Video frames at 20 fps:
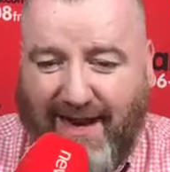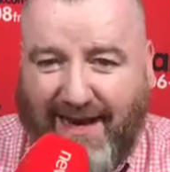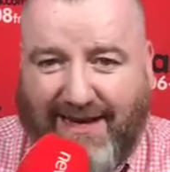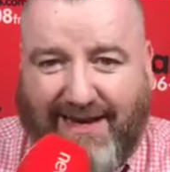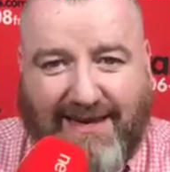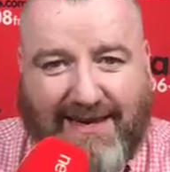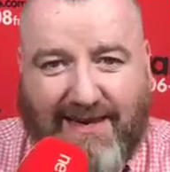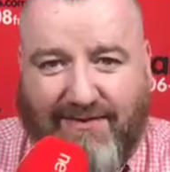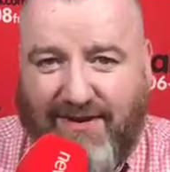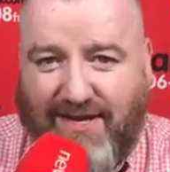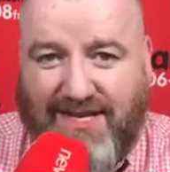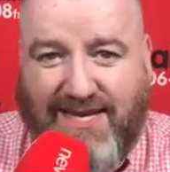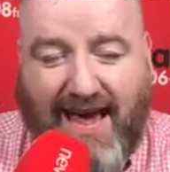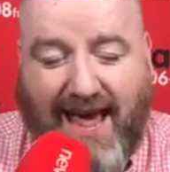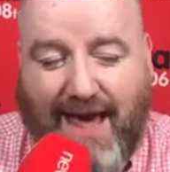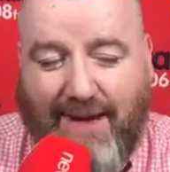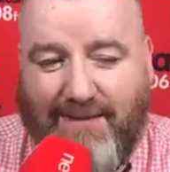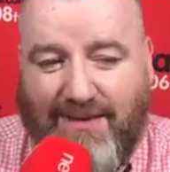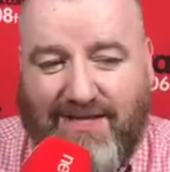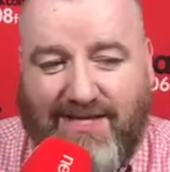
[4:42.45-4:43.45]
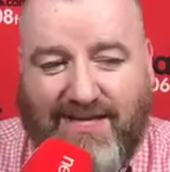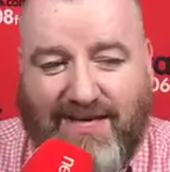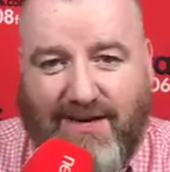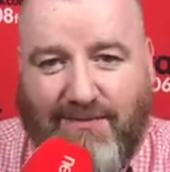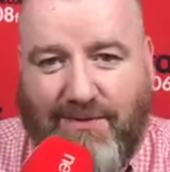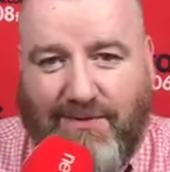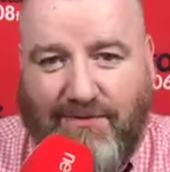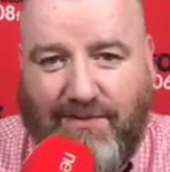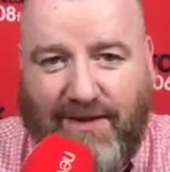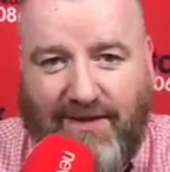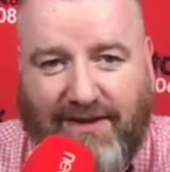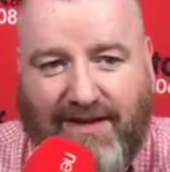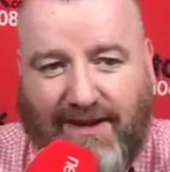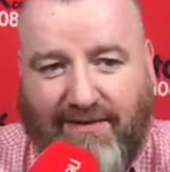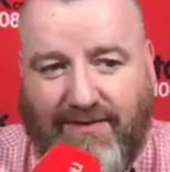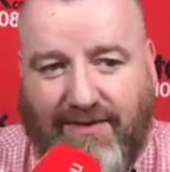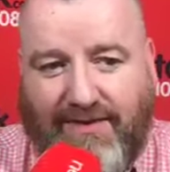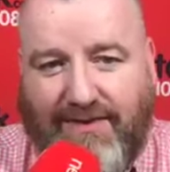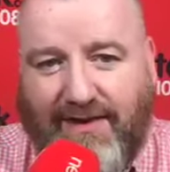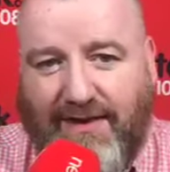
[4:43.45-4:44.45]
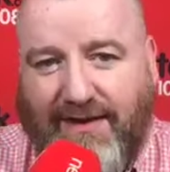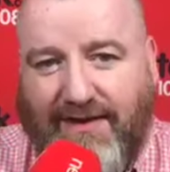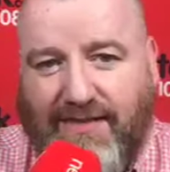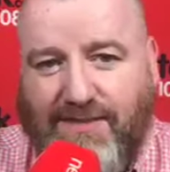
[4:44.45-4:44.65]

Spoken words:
I could give you timings here, but really everything